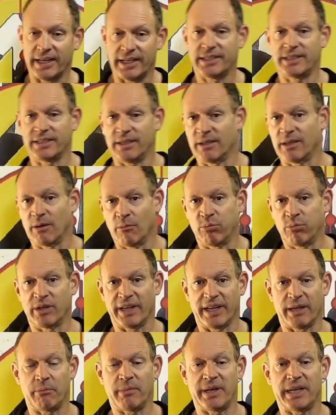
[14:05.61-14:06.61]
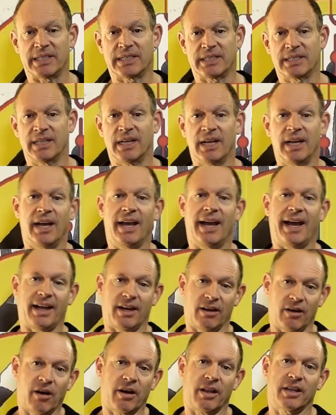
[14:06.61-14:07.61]
It's a complete miss at
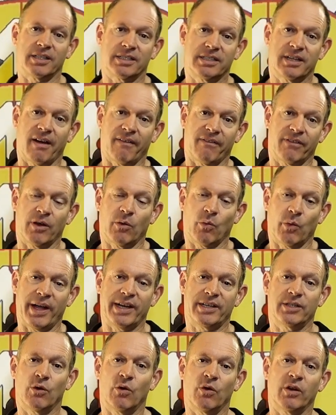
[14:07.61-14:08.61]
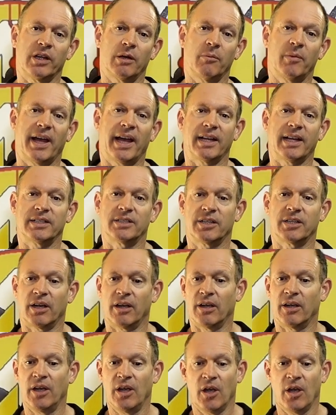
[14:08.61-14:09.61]
a lot of the stuff that we're talking about.
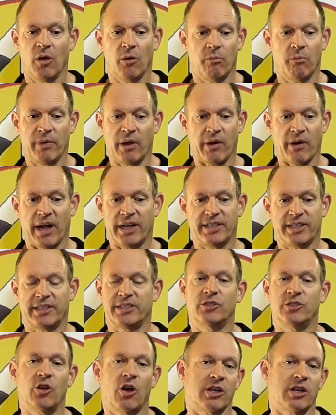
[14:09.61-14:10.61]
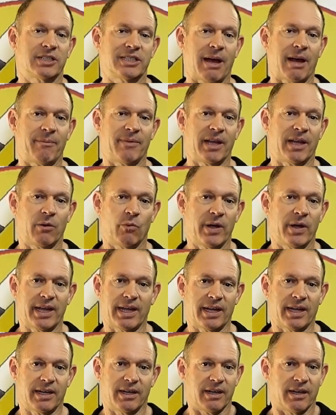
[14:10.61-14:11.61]
So mirage is not something we
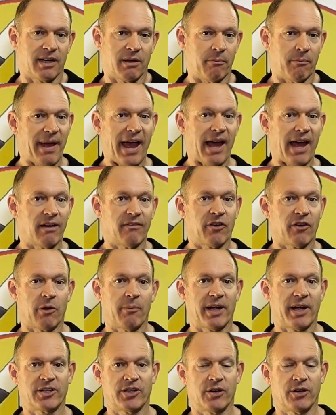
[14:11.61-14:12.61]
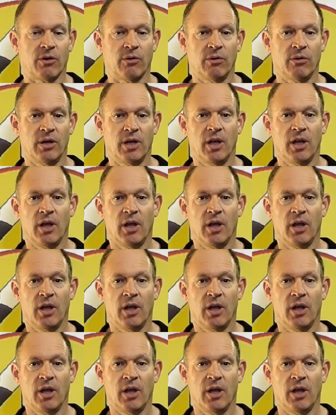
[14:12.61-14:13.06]
can combat very much at all.